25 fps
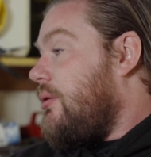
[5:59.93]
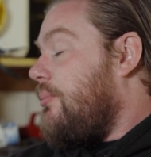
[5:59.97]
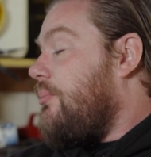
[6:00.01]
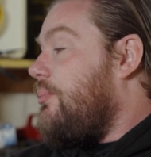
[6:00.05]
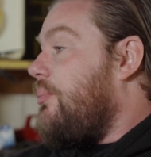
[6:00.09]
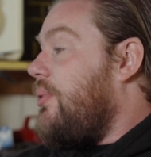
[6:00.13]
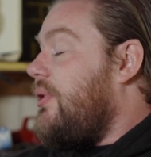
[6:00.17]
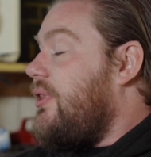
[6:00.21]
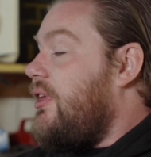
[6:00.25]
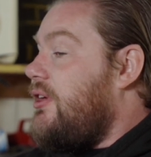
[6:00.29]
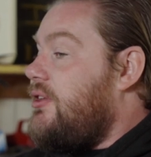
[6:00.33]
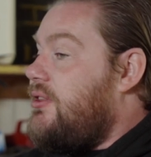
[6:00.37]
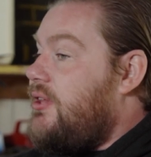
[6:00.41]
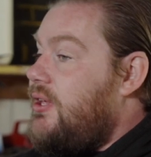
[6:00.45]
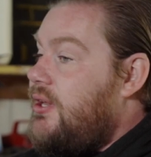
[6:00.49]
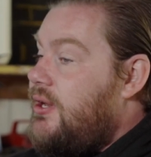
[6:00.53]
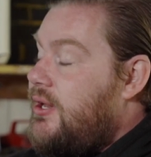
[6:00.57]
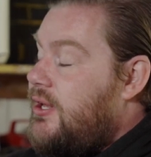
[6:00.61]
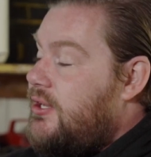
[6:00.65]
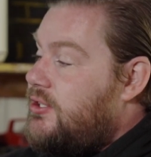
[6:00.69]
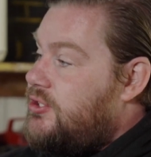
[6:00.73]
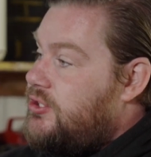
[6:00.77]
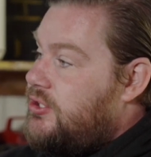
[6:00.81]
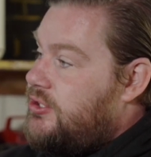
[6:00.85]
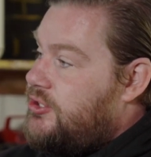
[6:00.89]
But they didn't
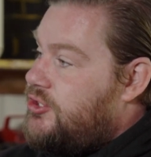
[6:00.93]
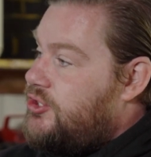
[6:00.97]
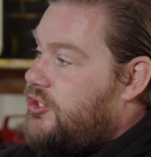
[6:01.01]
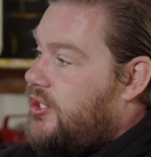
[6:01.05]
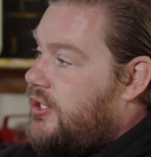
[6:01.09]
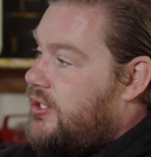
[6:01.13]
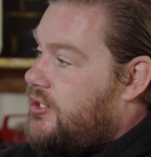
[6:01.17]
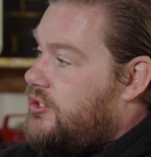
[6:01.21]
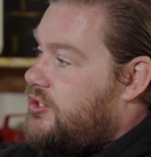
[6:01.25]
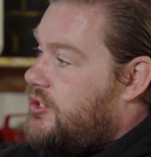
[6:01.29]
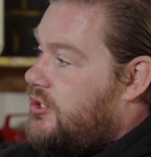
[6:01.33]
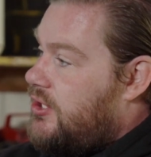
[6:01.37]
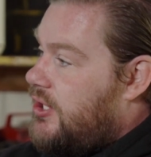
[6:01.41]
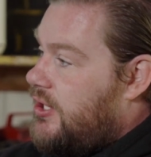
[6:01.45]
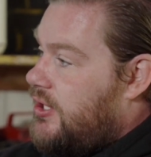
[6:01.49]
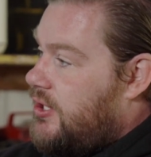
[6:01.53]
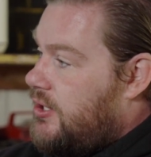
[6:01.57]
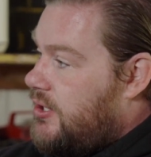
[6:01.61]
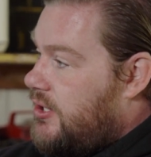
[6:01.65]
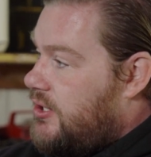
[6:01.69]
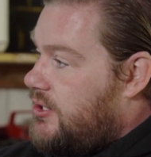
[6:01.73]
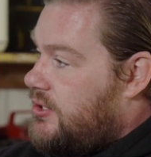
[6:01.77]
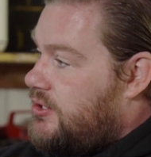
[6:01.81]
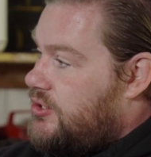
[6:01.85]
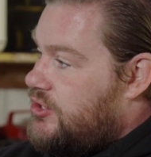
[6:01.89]
actually change it later.
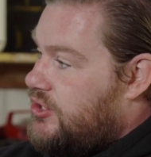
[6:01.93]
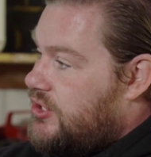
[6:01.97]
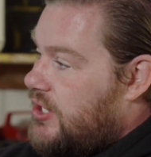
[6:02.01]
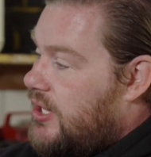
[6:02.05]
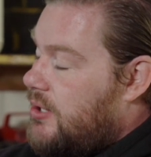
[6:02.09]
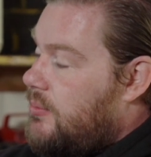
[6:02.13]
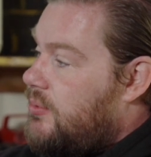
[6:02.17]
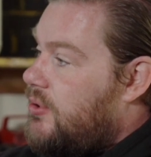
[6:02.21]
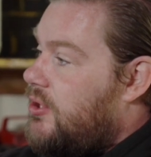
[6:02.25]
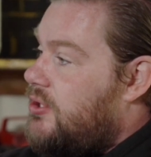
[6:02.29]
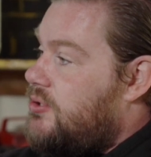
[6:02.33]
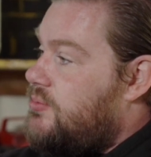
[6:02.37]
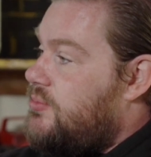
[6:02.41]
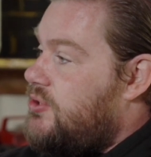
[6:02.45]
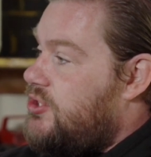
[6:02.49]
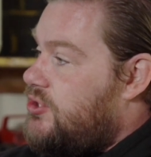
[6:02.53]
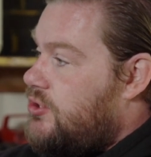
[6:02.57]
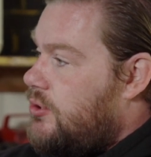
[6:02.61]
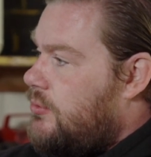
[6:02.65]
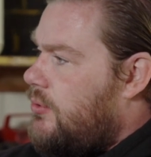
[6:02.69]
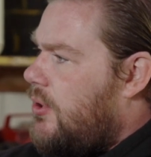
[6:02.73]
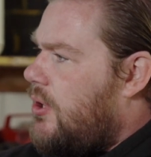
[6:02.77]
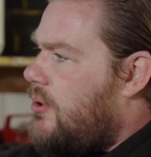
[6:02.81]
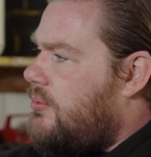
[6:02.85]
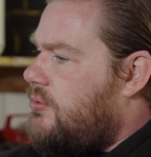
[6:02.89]
They didn't stabilise me.
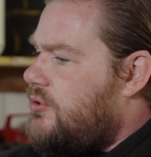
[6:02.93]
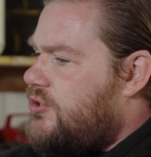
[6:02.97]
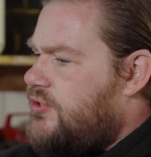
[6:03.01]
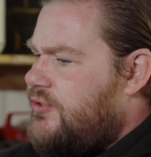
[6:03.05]
So I was